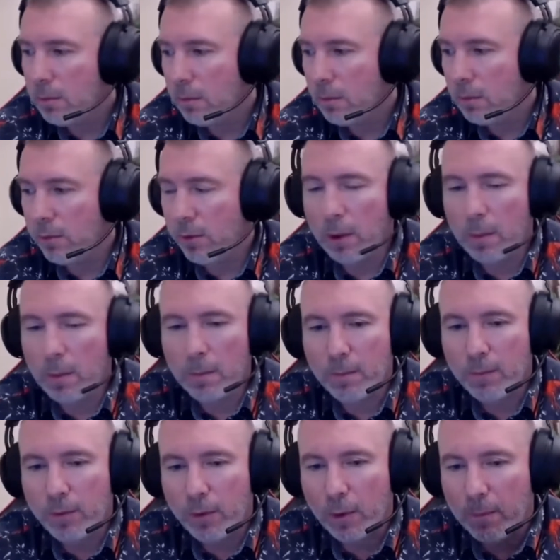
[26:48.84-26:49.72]

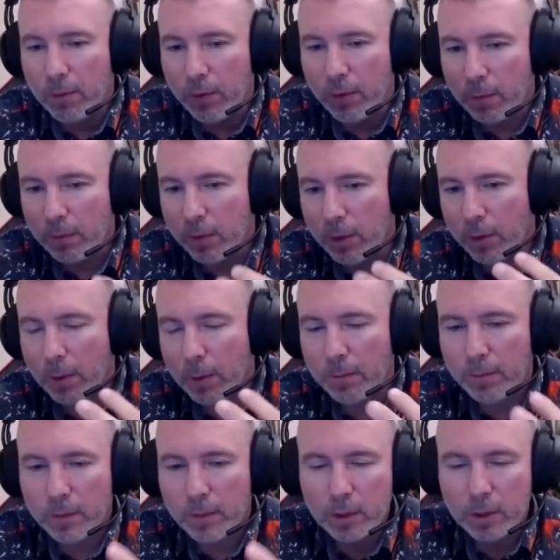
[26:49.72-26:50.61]
from
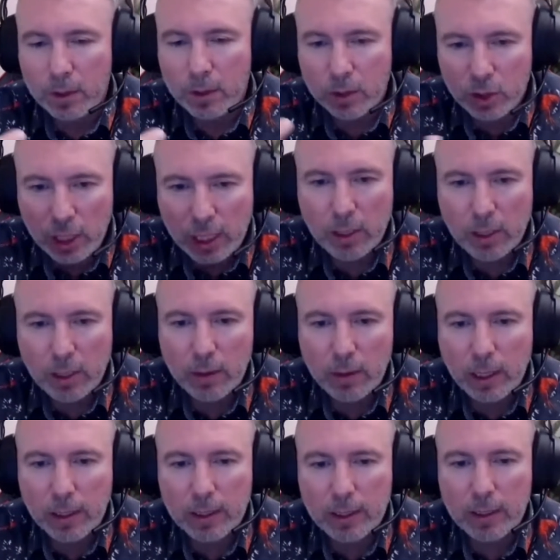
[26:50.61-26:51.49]
the
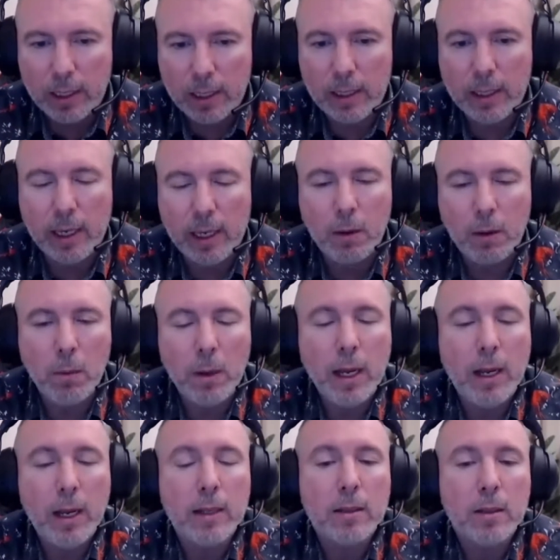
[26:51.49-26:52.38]
generally then there,
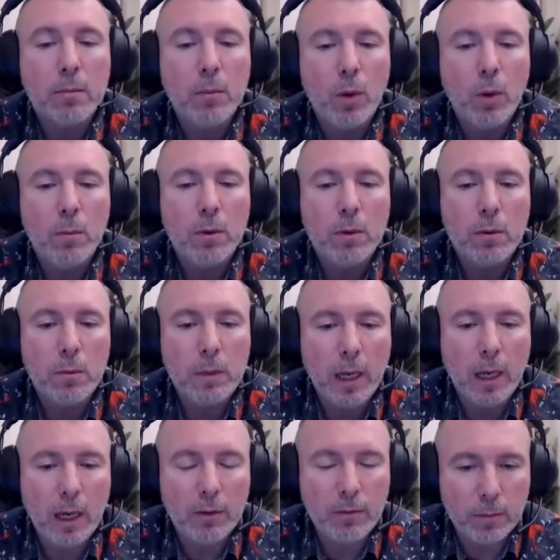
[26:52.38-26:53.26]
where at the moment we
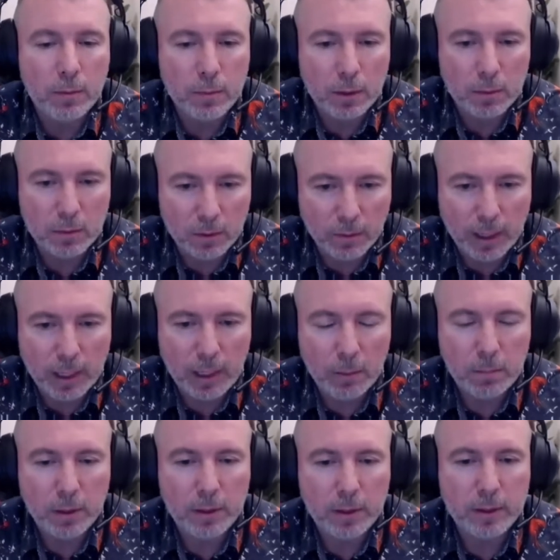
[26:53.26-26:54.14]
are from the
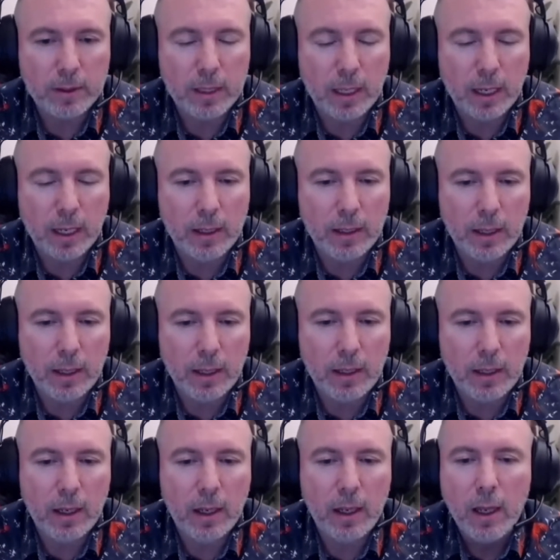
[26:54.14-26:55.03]
developing side
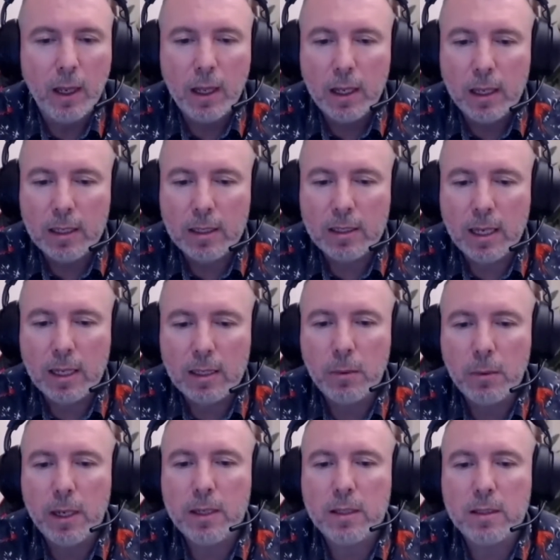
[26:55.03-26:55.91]
then there, is
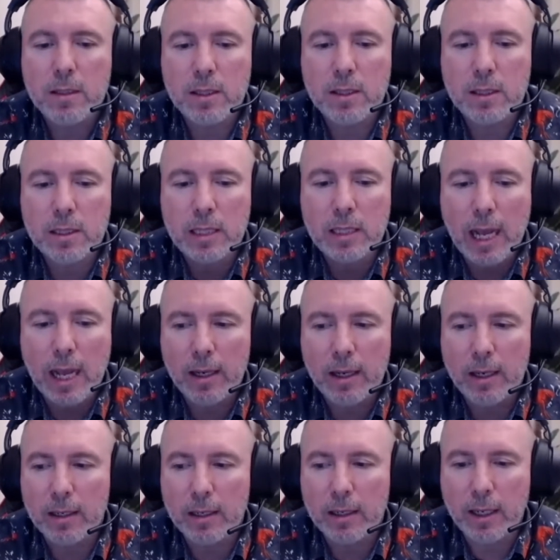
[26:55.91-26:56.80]
that where is the
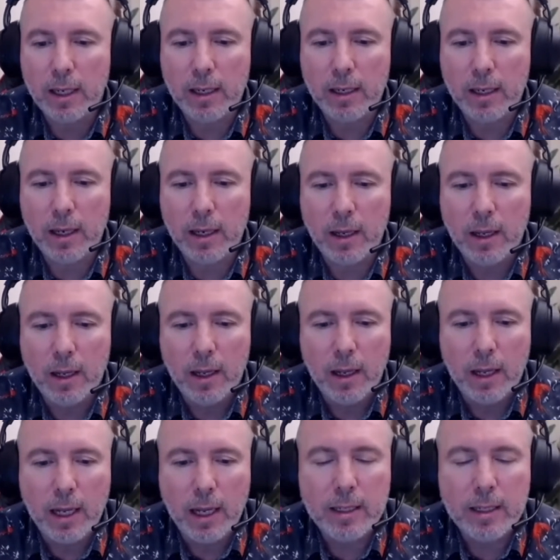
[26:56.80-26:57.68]
standing then there.
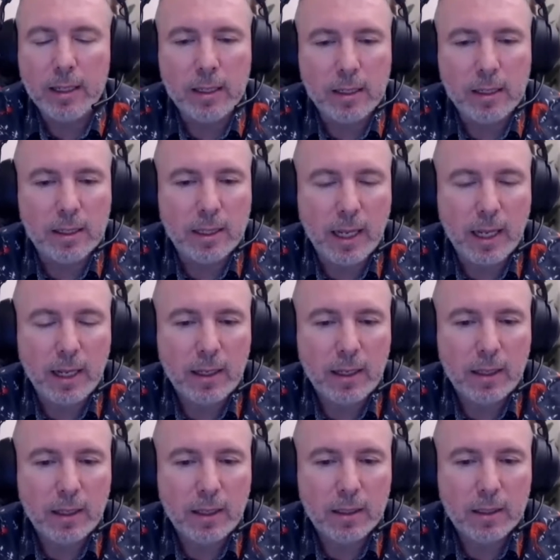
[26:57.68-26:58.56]
And the
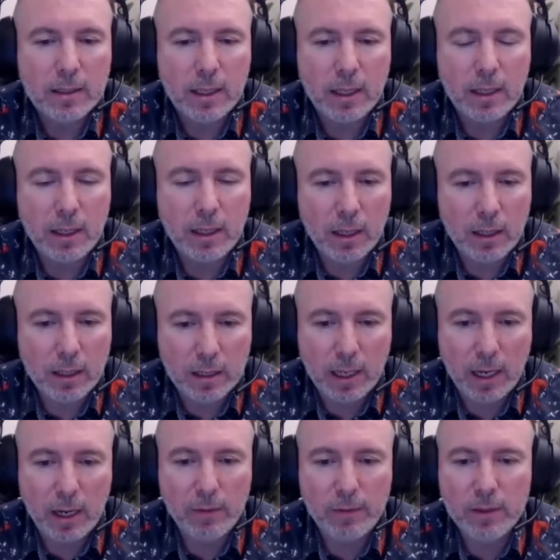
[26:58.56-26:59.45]
standing is then there
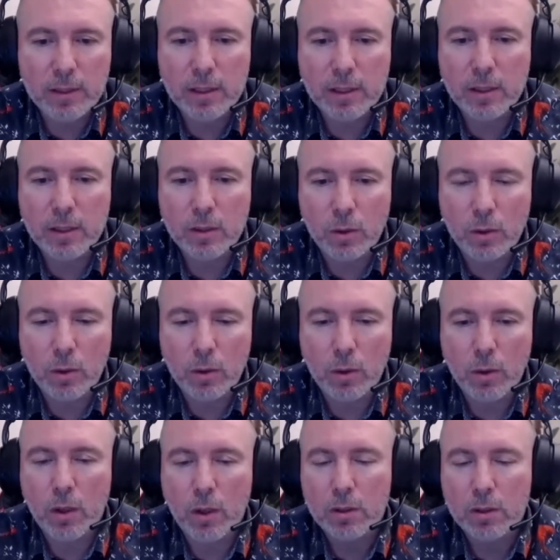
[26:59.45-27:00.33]
that everything is on
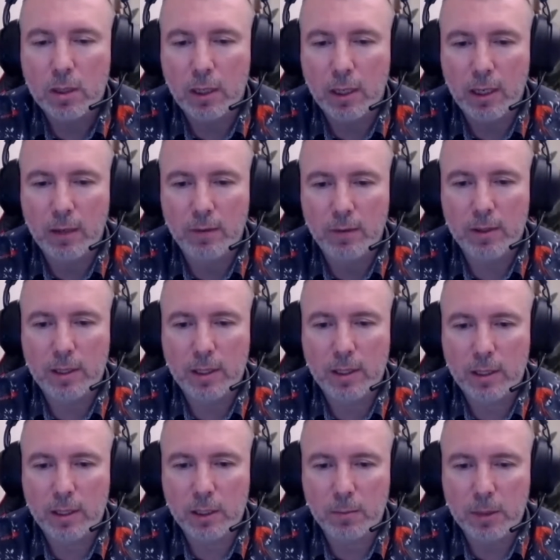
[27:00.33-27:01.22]
course,
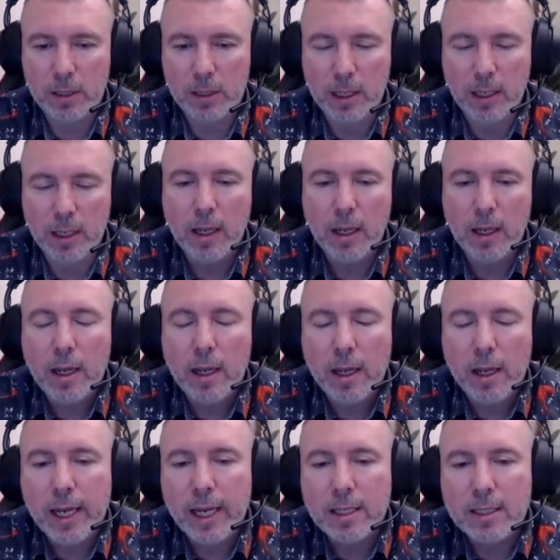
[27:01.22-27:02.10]
everything is be done.
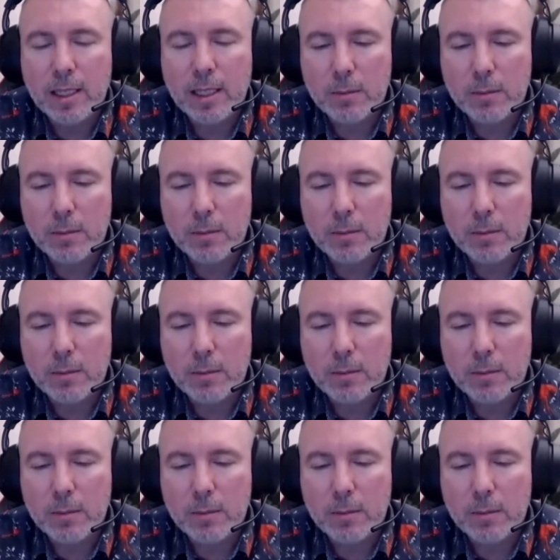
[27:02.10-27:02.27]
There are some